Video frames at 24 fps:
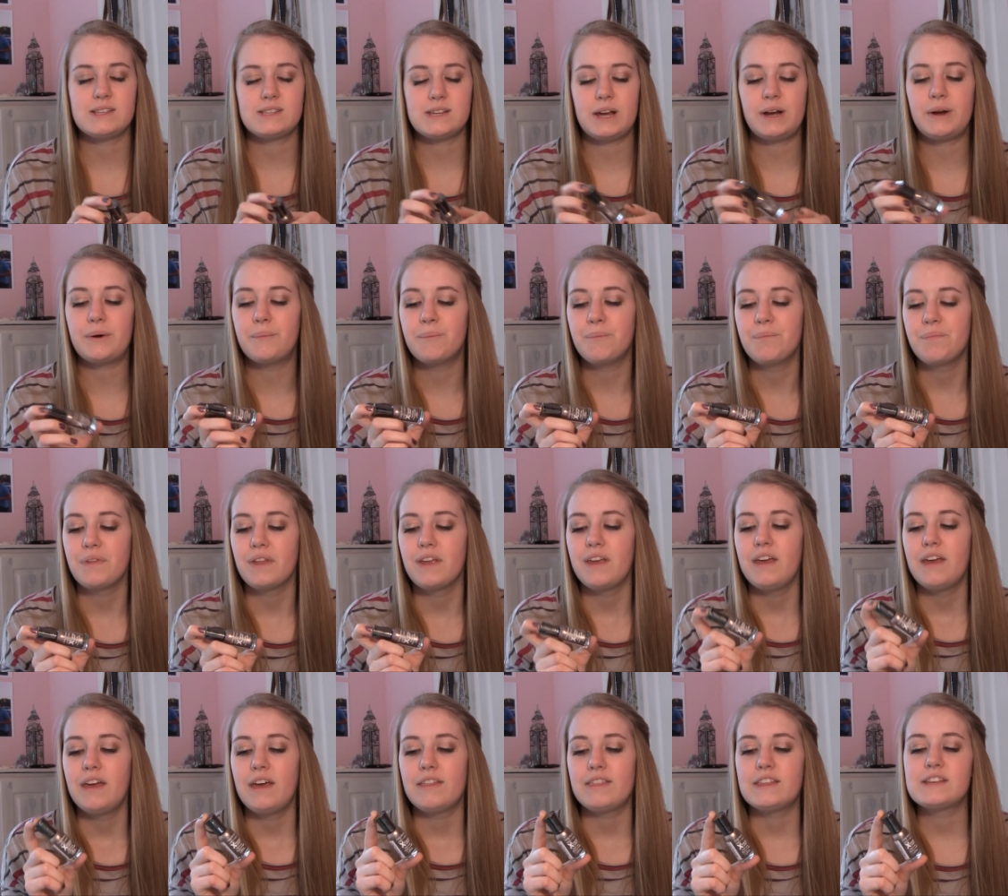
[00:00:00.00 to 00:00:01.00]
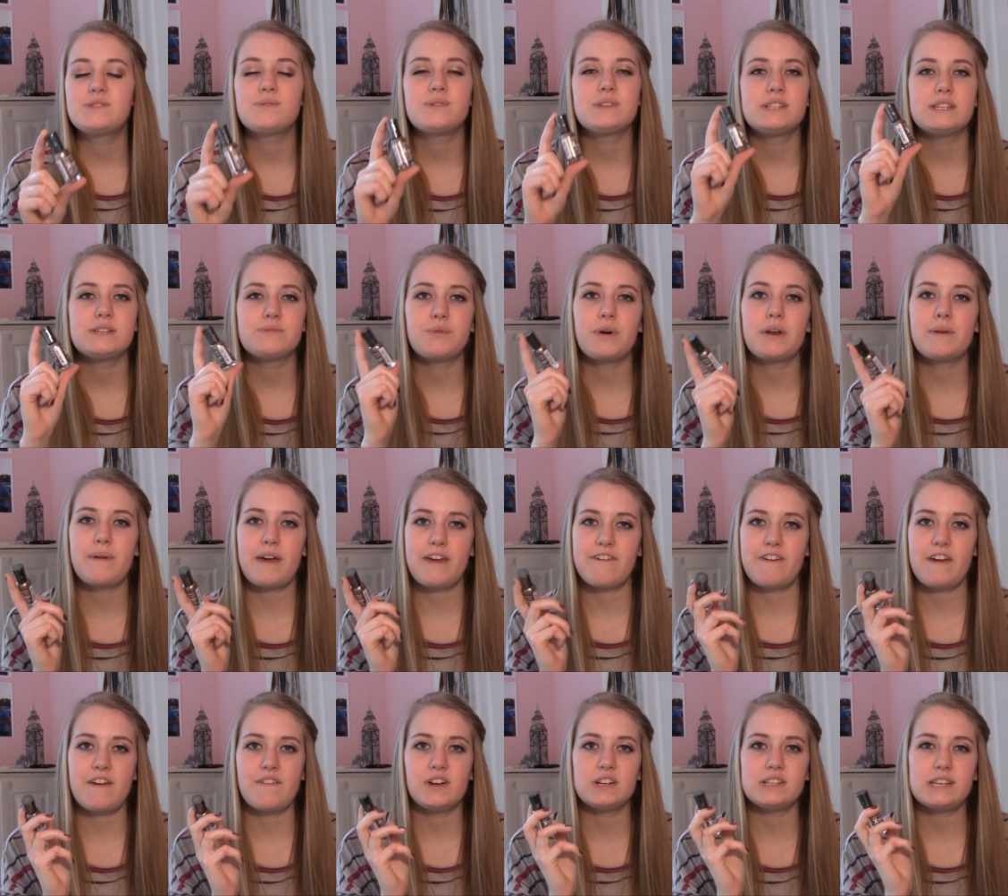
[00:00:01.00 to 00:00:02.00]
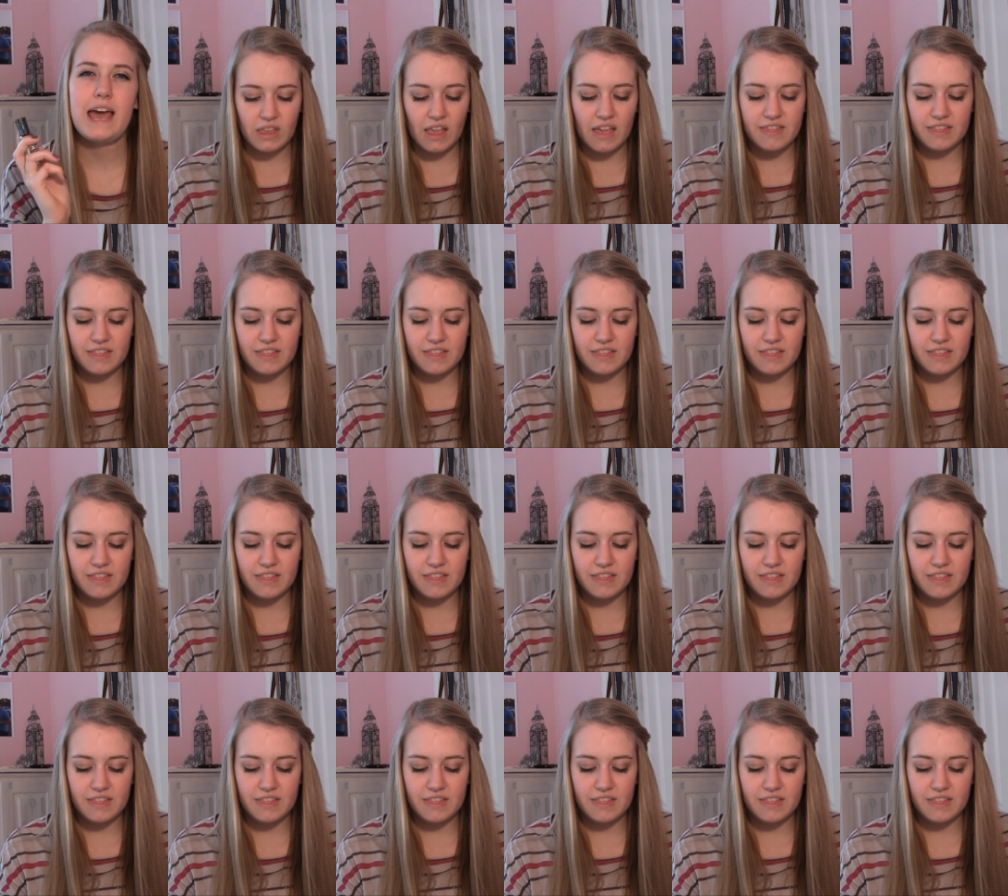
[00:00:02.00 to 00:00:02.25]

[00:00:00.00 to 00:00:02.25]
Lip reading: so this was one of my favorites.